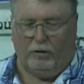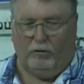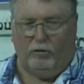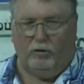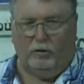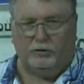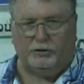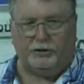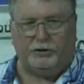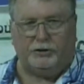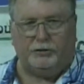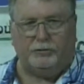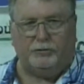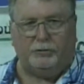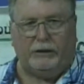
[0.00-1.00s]
Those
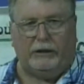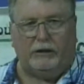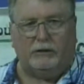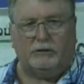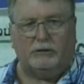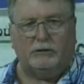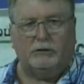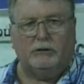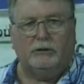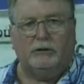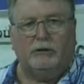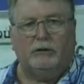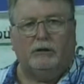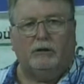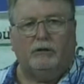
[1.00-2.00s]
two wells,
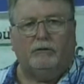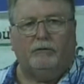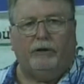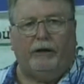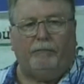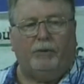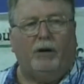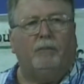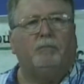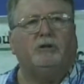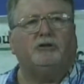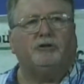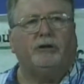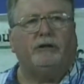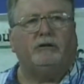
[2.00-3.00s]
they pump
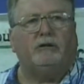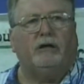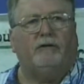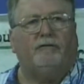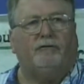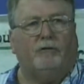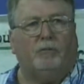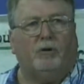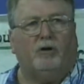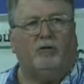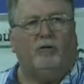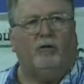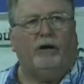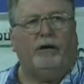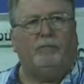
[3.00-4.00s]
and treat for
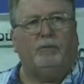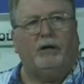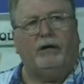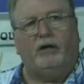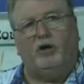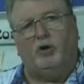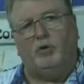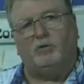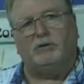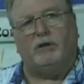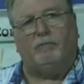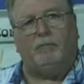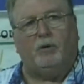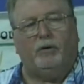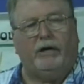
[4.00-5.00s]
chlorate by Lowe's
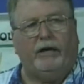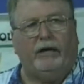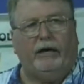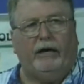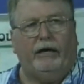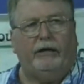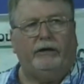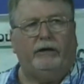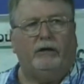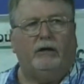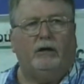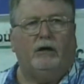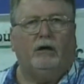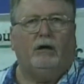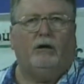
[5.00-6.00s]
on Bouquet Canyon.
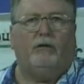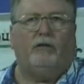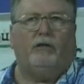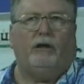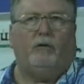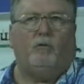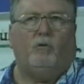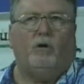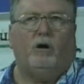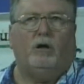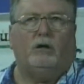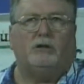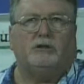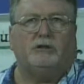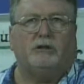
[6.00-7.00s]
They
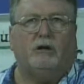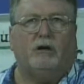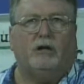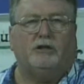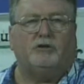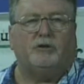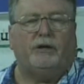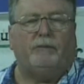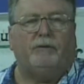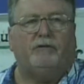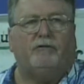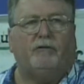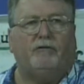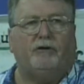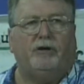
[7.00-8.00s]
want to start a
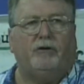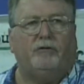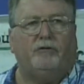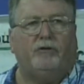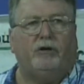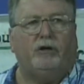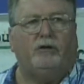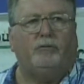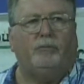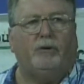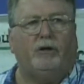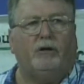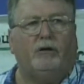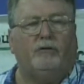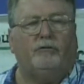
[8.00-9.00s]
treatment for VOCs
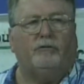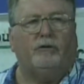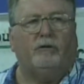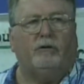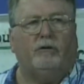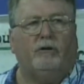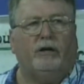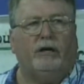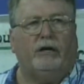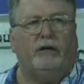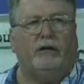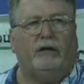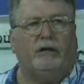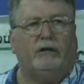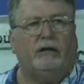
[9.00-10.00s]
because they're only
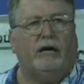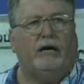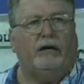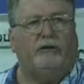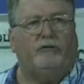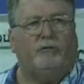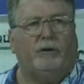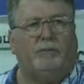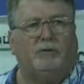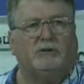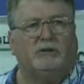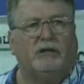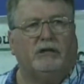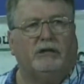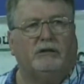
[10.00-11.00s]
getting a
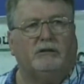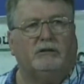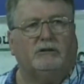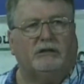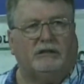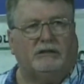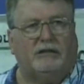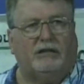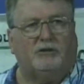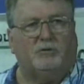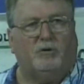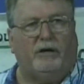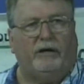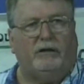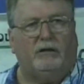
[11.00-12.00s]
93%
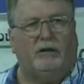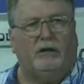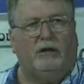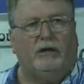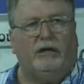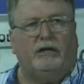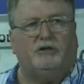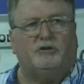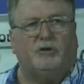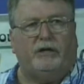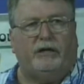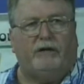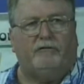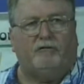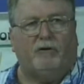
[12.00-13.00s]
success rate in
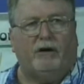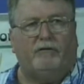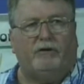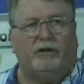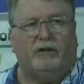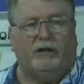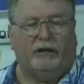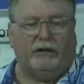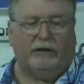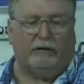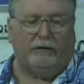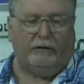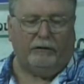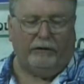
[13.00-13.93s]
treating for everything.